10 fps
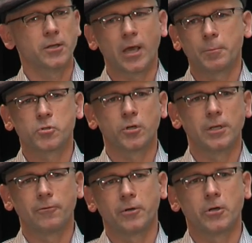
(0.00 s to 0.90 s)
capture
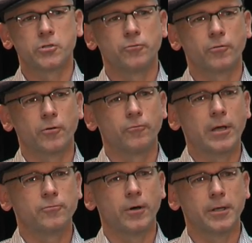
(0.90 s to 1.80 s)
enough energy from
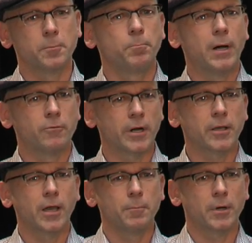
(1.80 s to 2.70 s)
Wi-Fi and power a
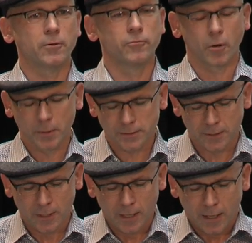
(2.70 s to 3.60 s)
camera from it.
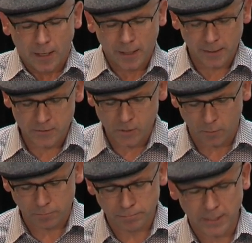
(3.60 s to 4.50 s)
And
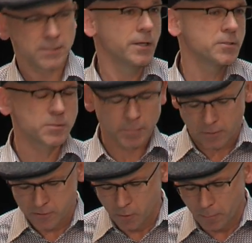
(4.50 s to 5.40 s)
so that's nice
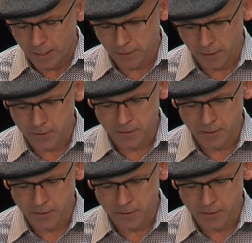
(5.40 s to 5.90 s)
because no battery is